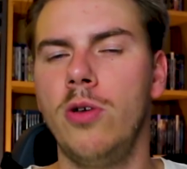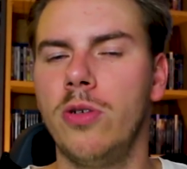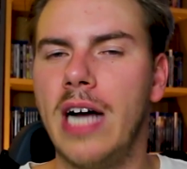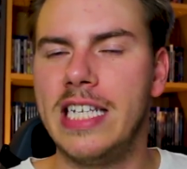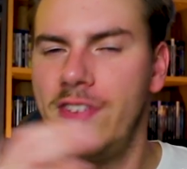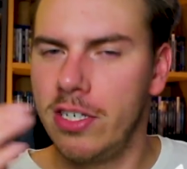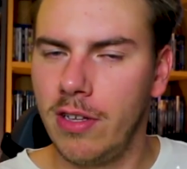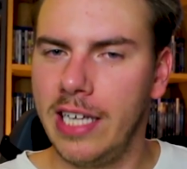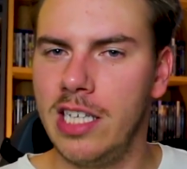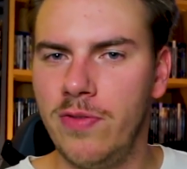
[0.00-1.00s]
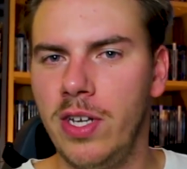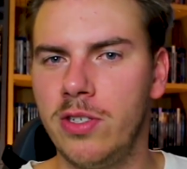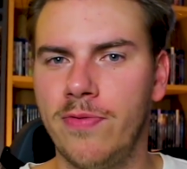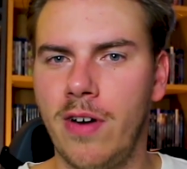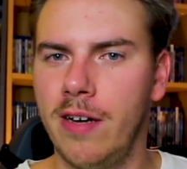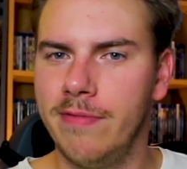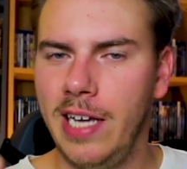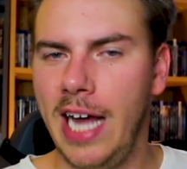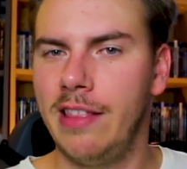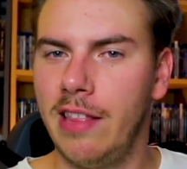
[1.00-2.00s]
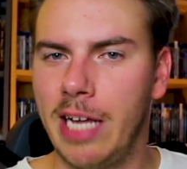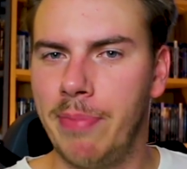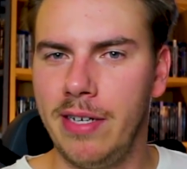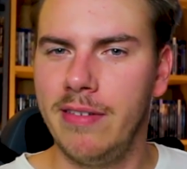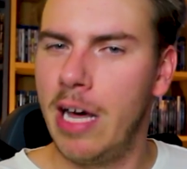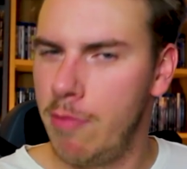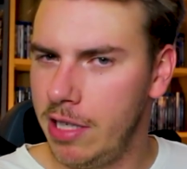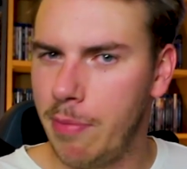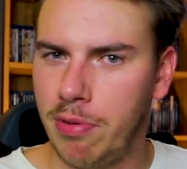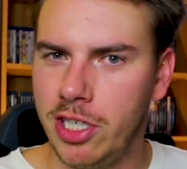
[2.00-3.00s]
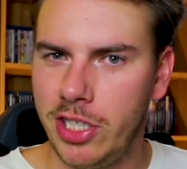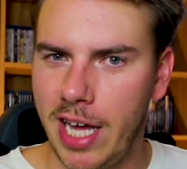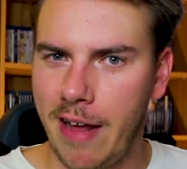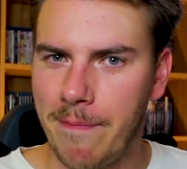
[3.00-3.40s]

Also, guys, if you guys are liking this video so far, hit the like button. I'd really appreciate